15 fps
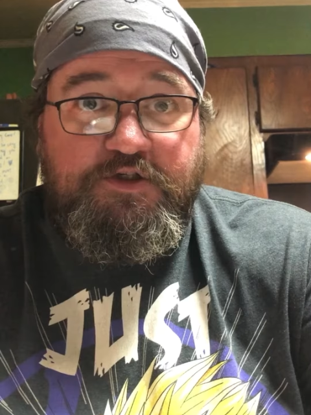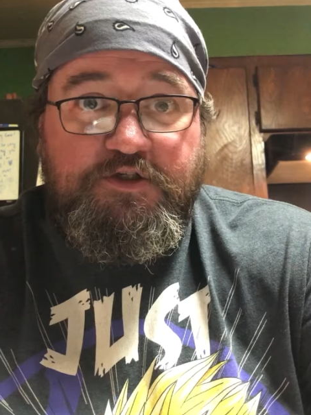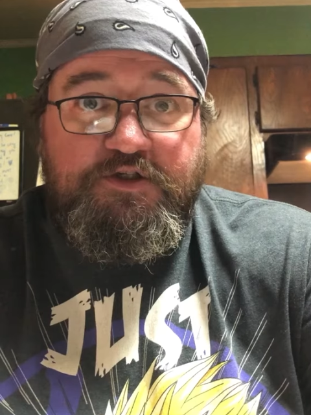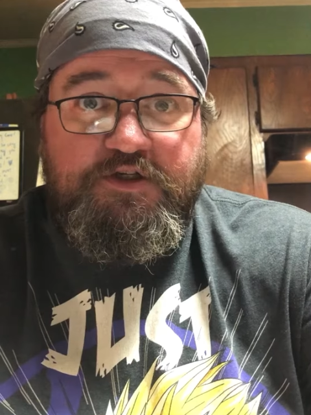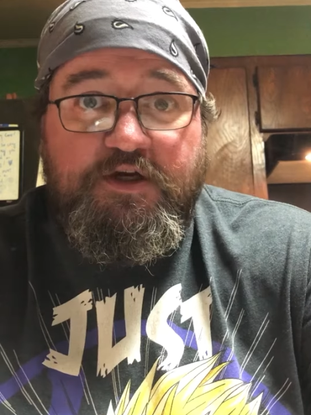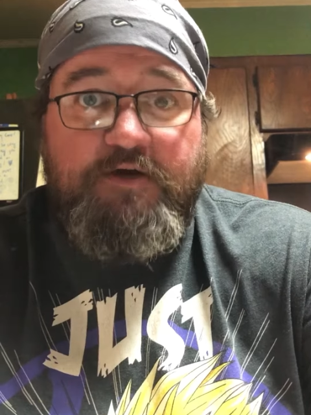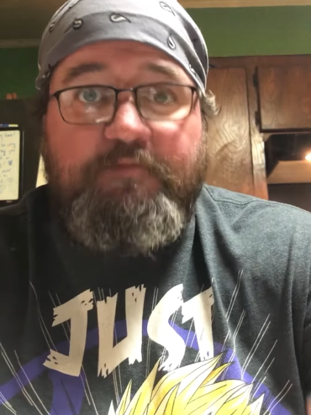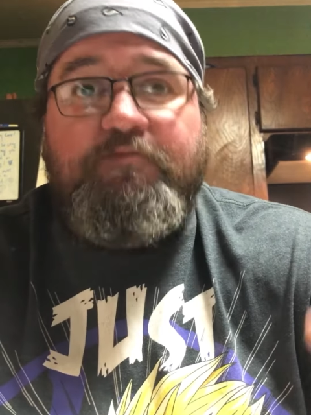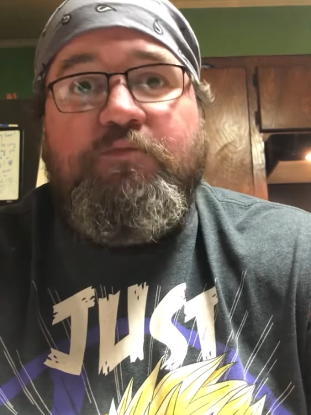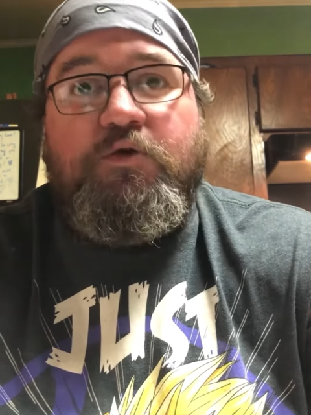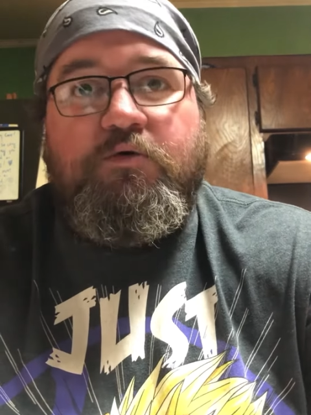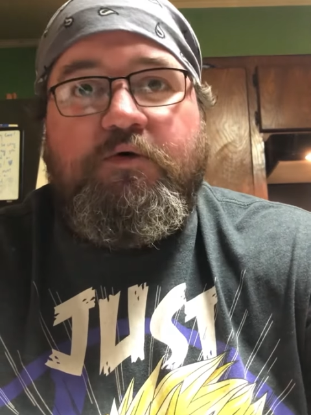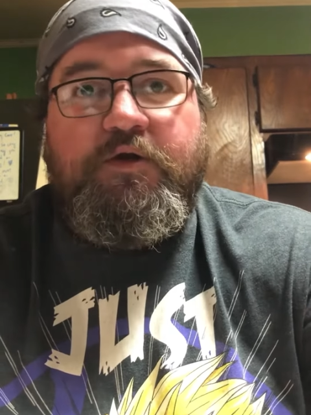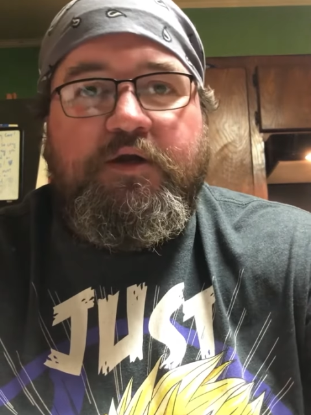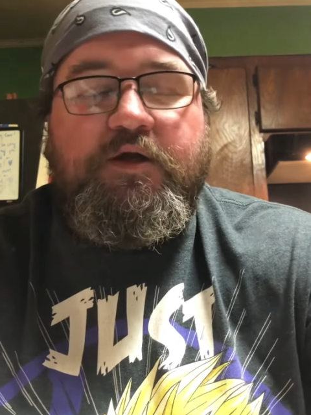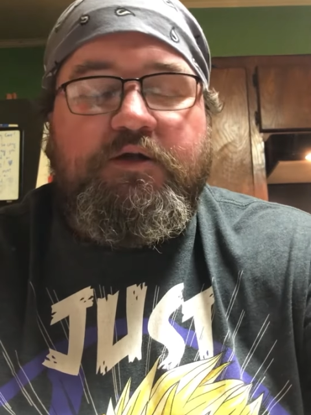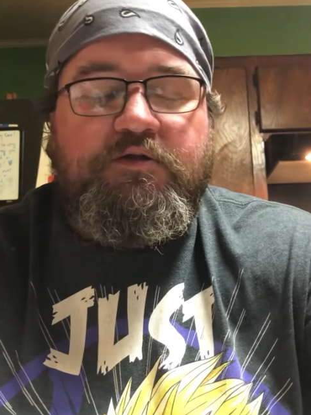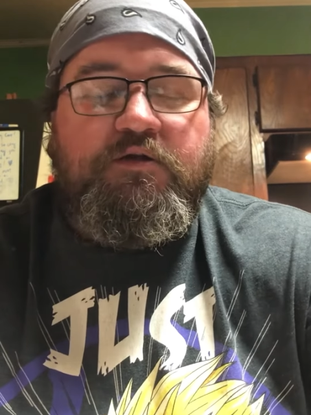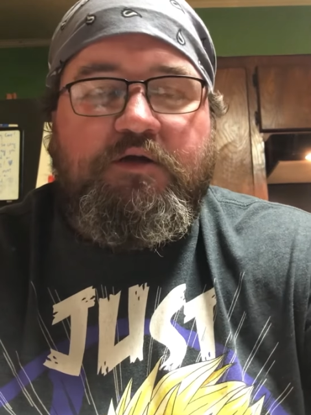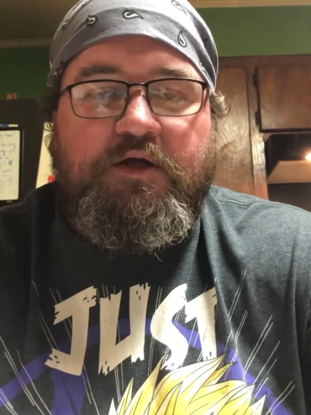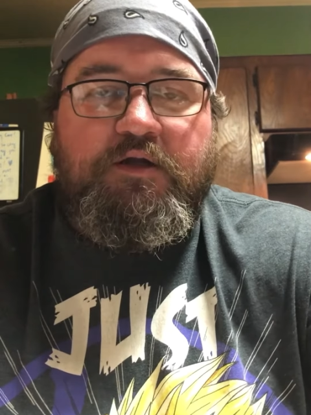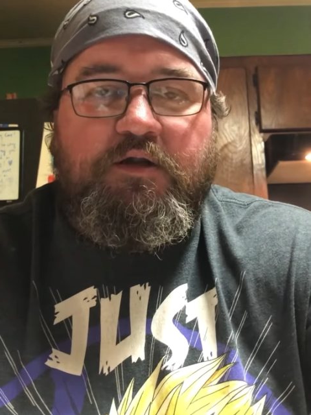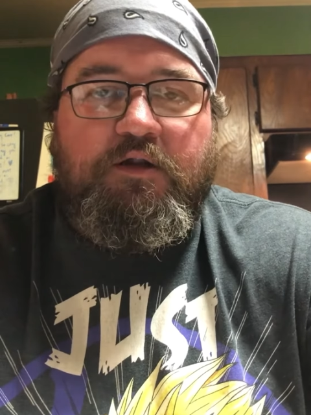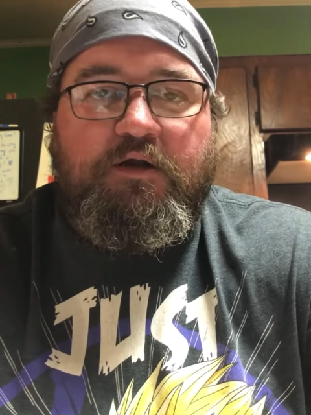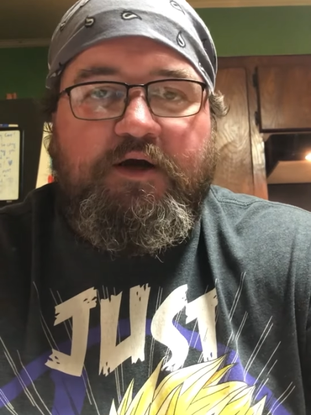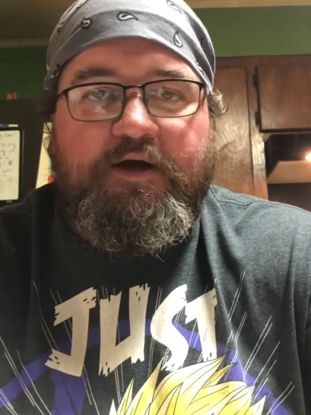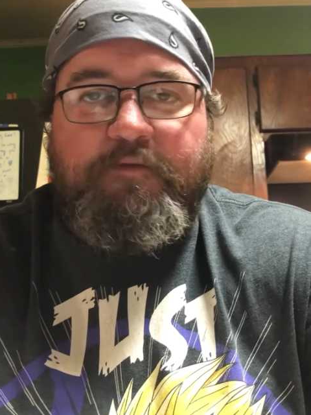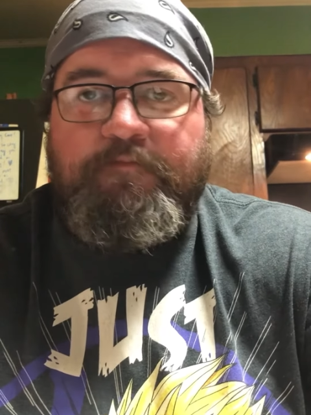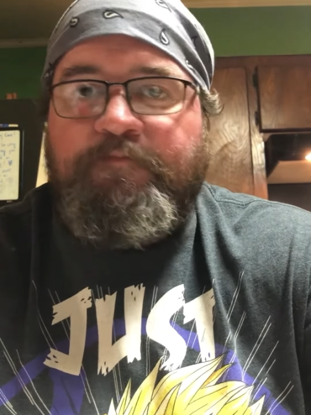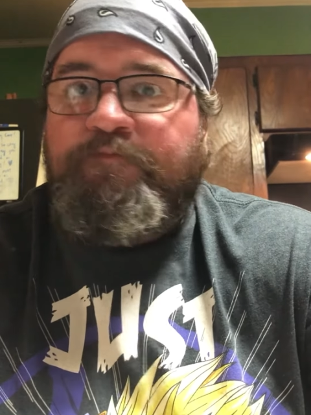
see, go ahead and hit a like.